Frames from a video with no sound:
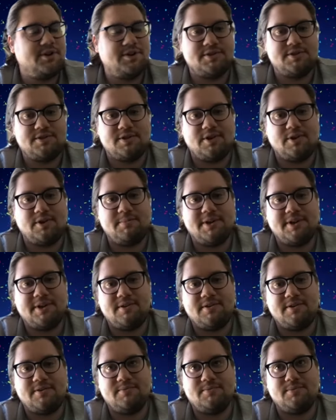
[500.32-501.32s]

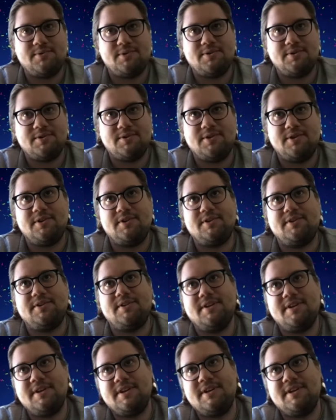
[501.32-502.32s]
terminal, learn
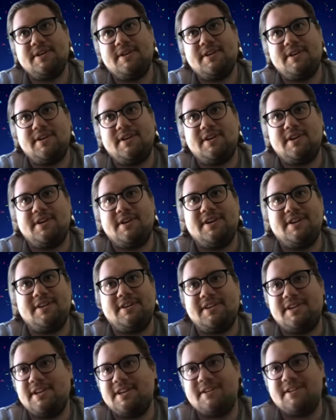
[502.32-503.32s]

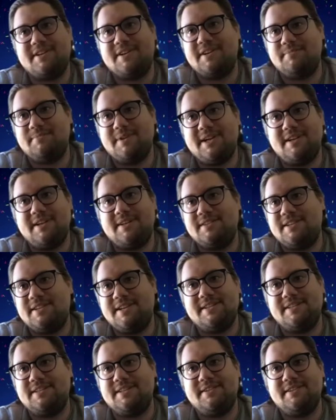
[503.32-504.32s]
Git commands
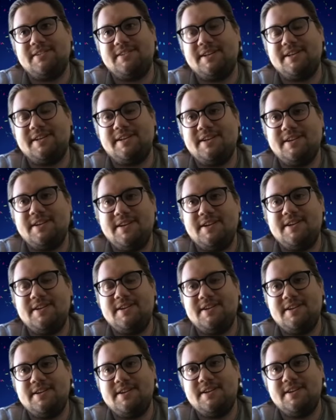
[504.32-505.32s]
ideally.
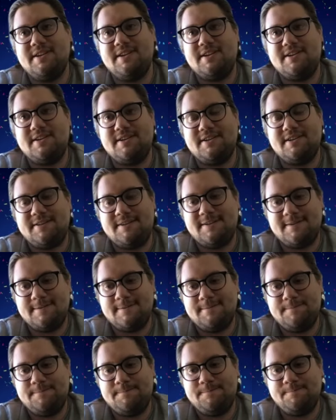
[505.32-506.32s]

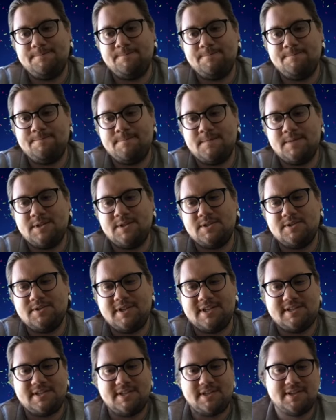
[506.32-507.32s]
Um, so
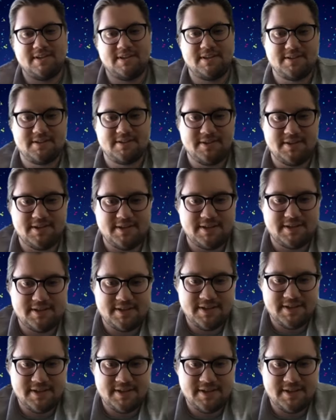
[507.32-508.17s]
that's I think Linux.